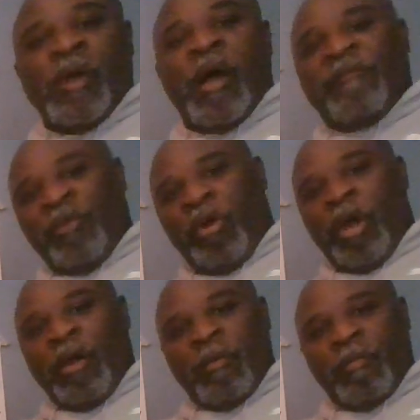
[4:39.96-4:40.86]
of
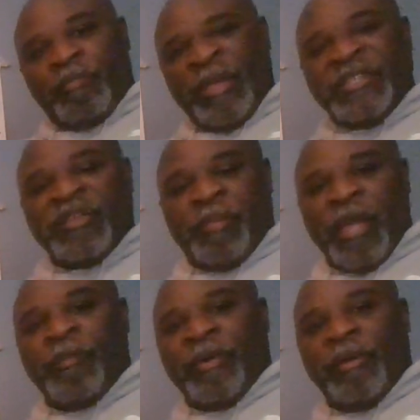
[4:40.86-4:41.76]
your piece of
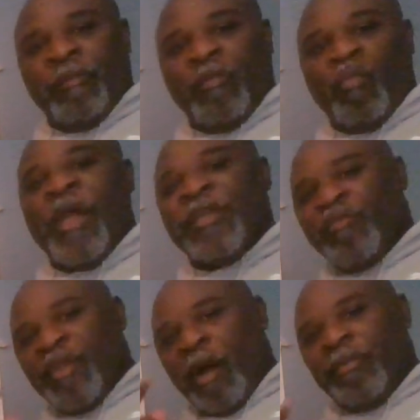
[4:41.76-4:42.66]
paper where you
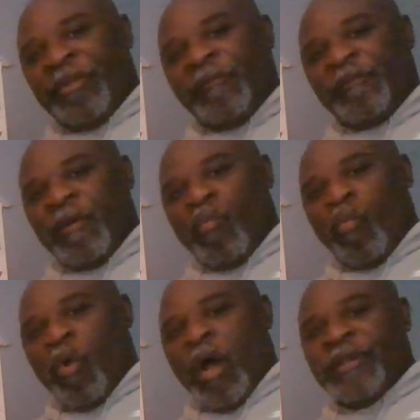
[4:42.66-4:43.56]
numbered it from
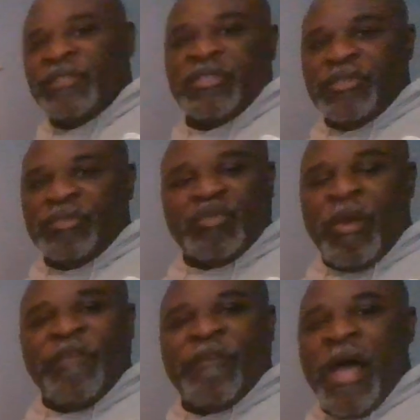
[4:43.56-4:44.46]
1 to
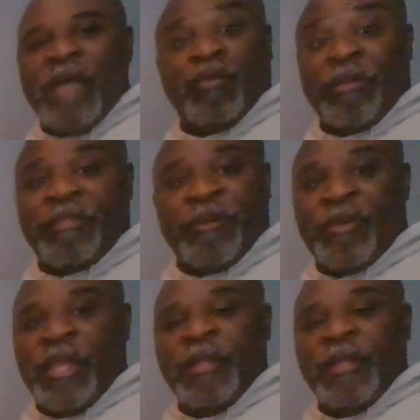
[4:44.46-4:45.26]
25 or 30,